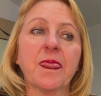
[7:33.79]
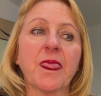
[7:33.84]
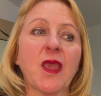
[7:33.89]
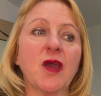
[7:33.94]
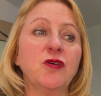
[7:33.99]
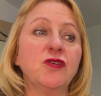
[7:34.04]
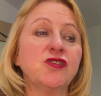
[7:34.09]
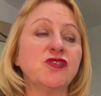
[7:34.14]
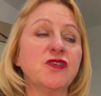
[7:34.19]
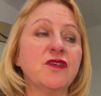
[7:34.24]

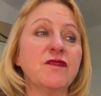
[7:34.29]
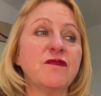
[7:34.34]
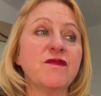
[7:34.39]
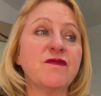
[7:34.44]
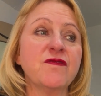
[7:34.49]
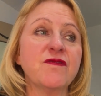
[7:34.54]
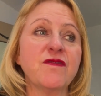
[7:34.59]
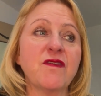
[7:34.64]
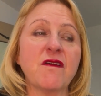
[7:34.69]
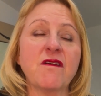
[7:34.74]
who are doing
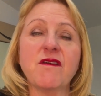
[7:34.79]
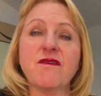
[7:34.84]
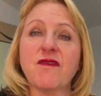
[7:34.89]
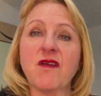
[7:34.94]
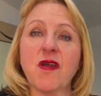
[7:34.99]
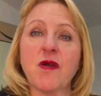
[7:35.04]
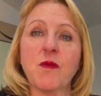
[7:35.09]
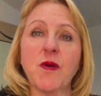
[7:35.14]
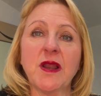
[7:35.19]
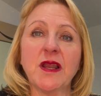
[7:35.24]
very,
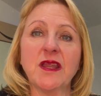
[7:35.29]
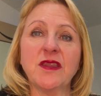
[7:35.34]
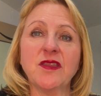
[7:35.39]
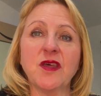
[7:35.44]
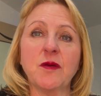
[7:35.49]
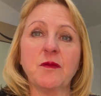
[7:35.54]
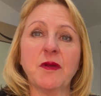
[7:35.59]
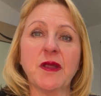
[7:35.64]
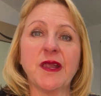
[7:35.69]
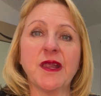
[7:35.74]
very well in
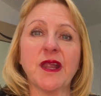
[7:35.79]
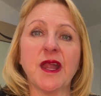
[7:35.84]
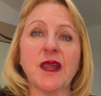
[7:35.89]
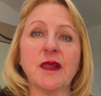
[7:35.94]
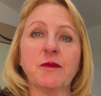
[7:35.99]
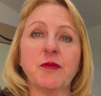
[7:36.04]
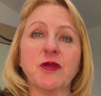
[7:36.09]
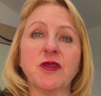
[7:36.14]
their business,